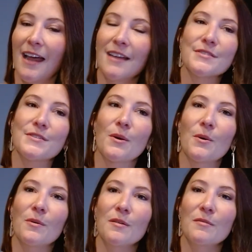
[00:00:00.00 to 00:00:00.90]

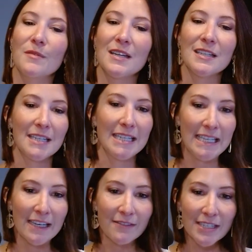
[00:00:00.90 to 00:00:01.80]
So
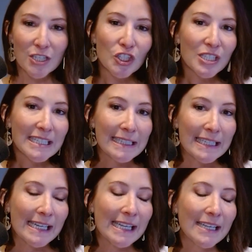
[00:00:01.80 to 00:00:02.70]
give it a good
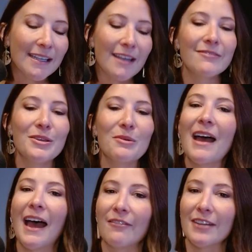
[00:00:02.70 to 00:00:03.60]
cleaning if you
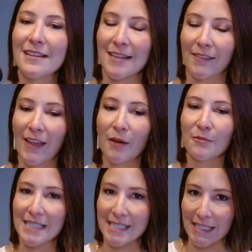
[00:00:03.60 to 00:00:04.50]
haven't done that
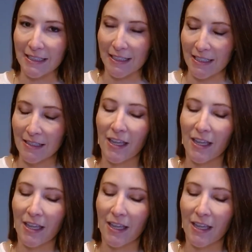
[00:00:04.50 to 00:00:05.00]
recently.